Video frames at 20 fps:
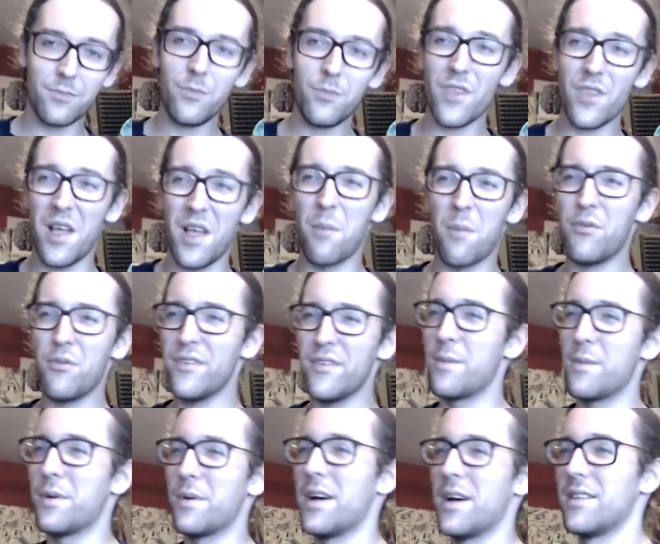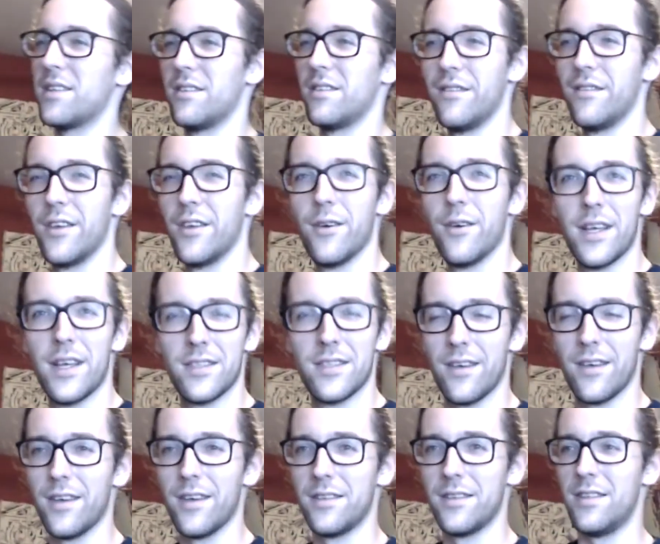I'm pretty positive though it has
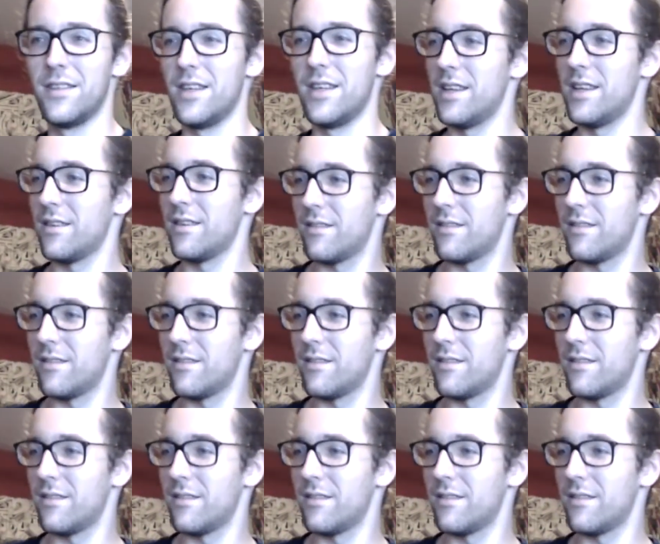LSD.